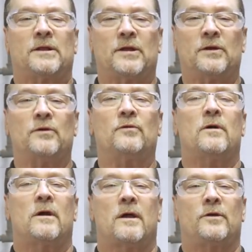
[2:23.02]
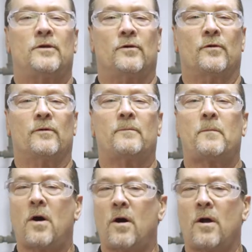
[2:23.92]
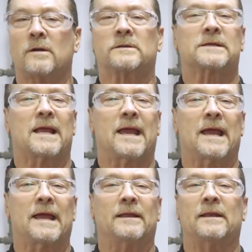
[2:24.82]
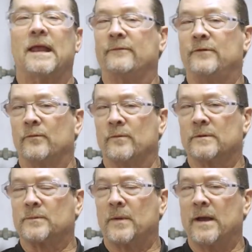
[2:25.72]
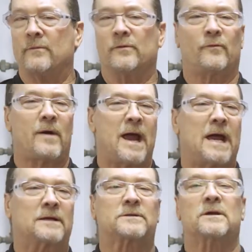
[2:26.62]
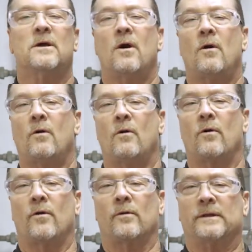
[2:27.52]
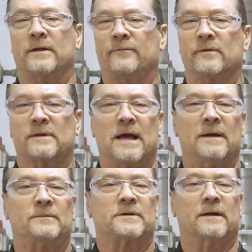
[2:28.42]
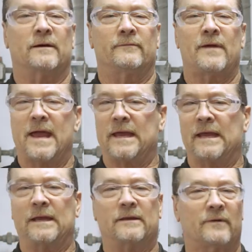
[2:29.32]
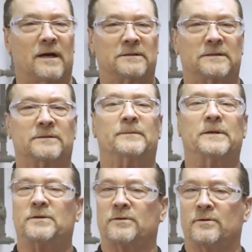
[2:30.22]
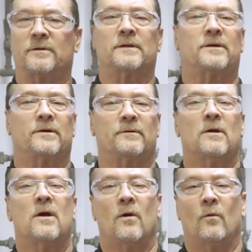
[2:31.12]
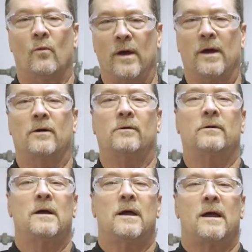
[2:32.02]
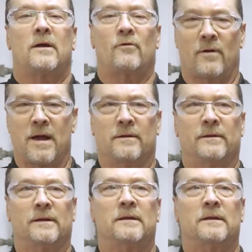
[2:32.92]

to your parts, and if you're spraying with racks or different types of hanging devices, be sure that they're well grounded.